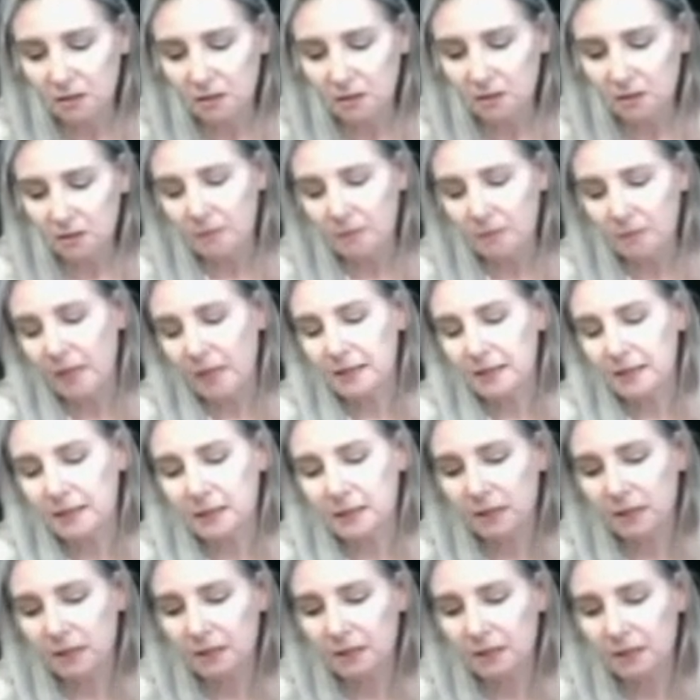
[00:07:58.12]
So
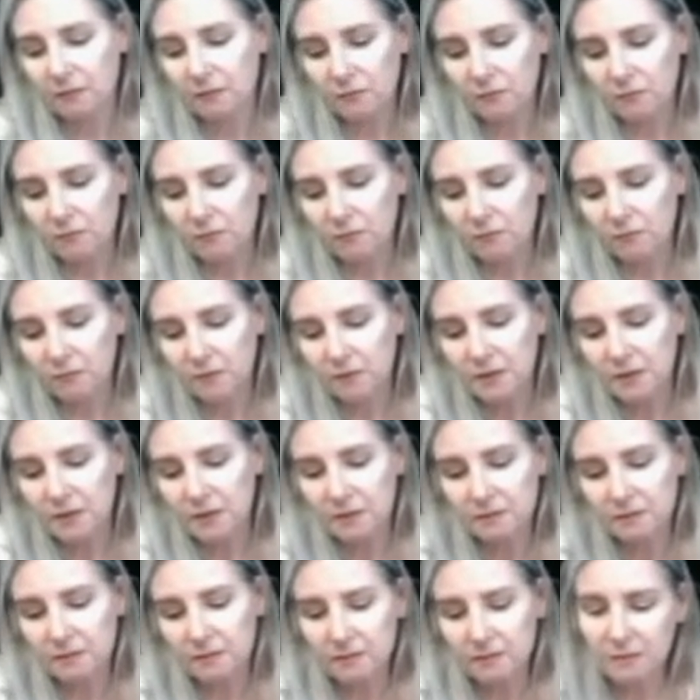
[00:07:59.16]
basically,
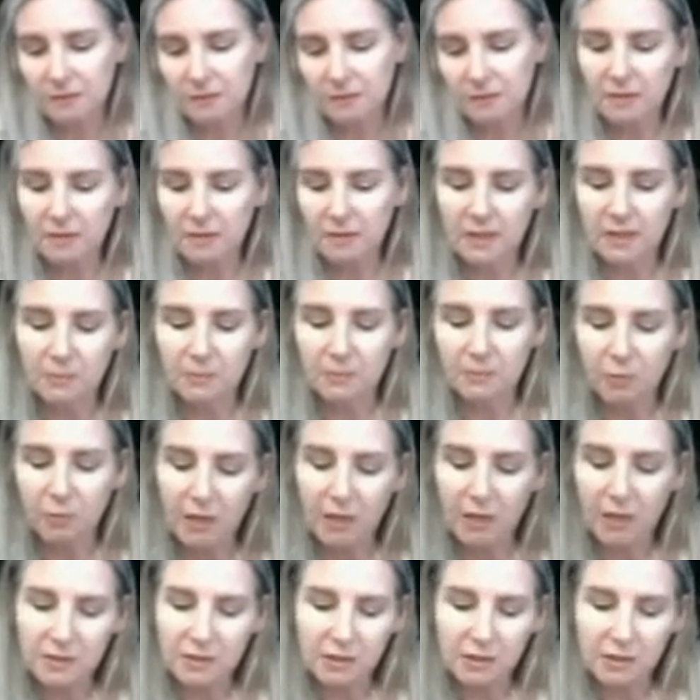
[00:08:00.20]
this experience